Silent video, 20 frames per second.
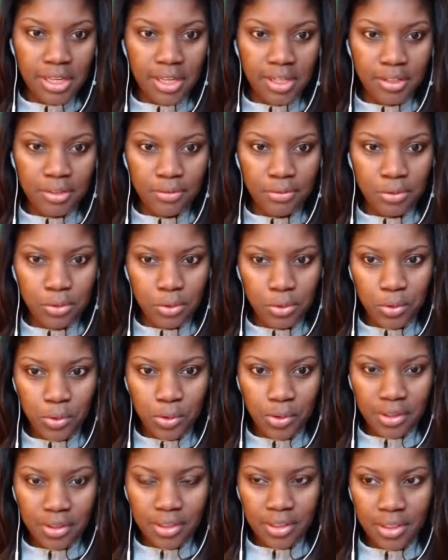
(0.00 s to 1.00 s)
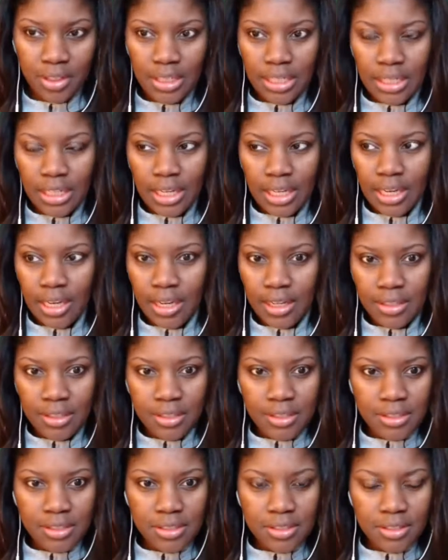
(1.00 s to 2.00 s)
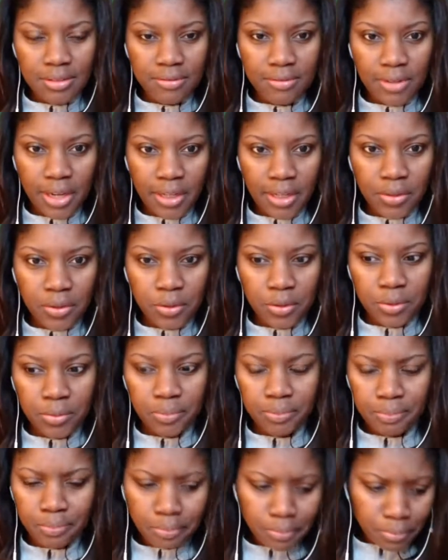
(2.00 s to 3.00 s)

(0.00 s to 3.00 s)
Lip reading: out of New York. And it is the final